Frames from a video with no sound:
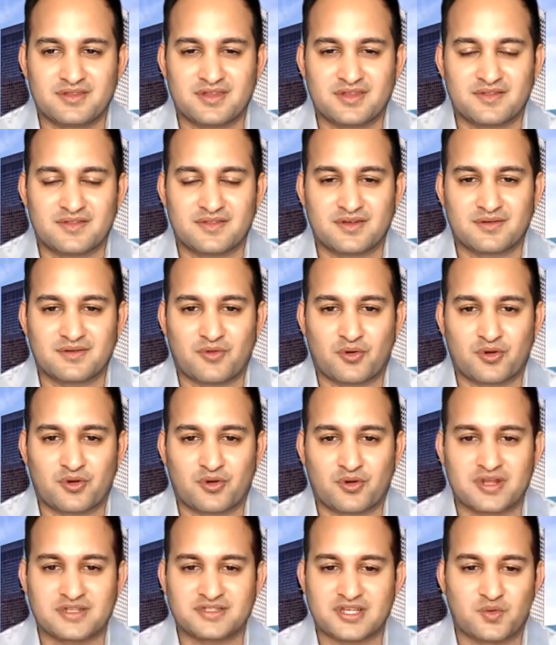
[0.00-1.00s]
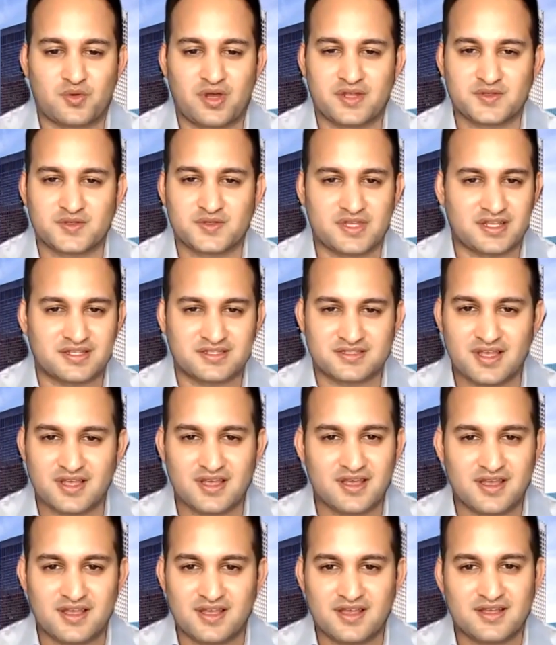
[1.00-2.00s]
The organization was? It was like
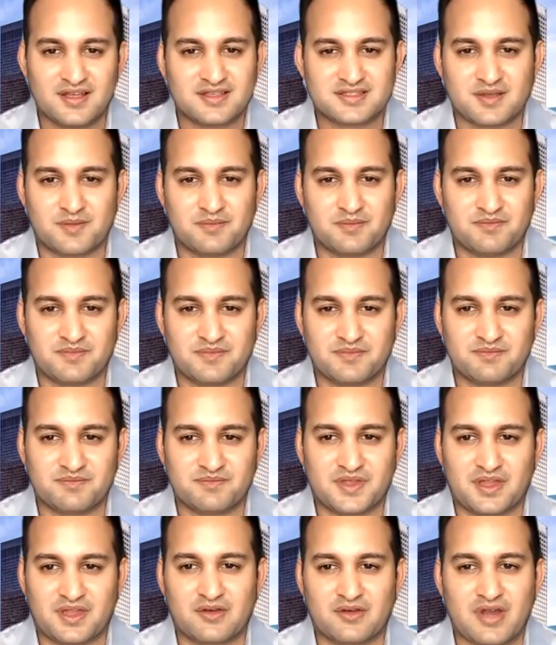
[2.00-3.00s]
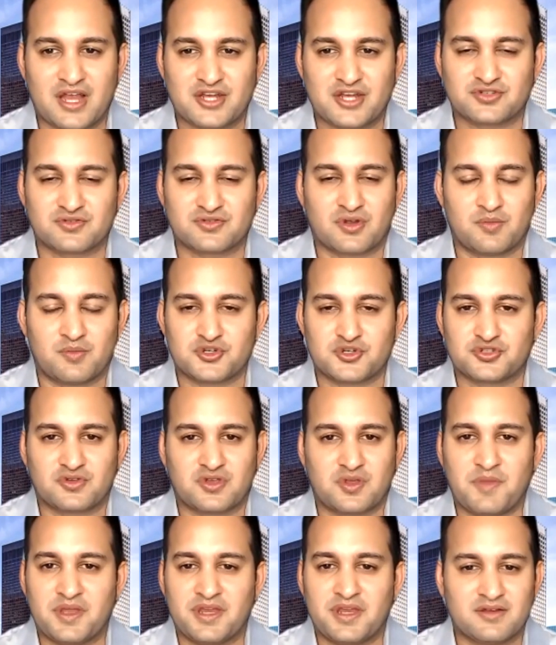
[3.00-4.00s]
some International Commercial
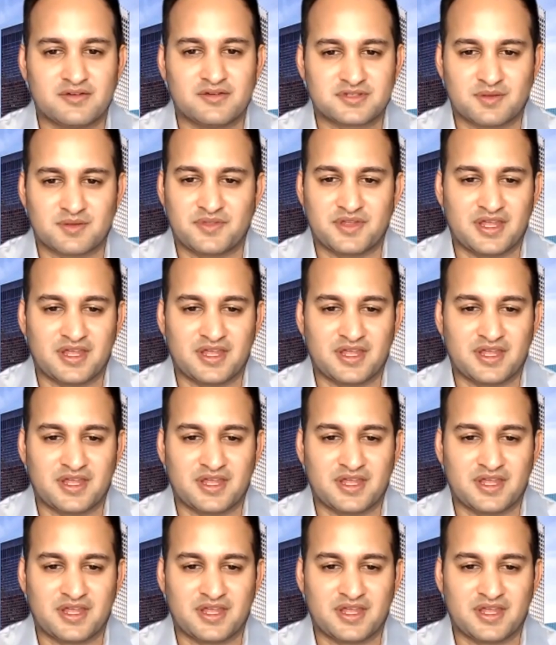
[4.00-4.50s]
Committee or something.